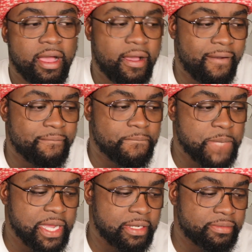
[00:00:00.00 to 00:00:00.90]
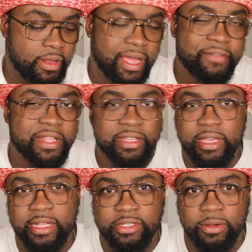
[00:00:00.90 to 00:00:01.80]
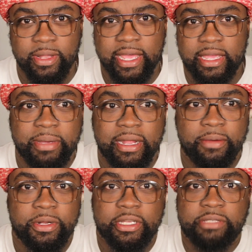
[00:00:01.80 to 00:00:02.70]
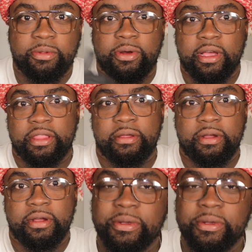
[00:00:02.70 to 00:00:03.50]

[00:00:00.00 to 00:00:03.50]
but you know, I have nothing against Olight, but I want to explore other.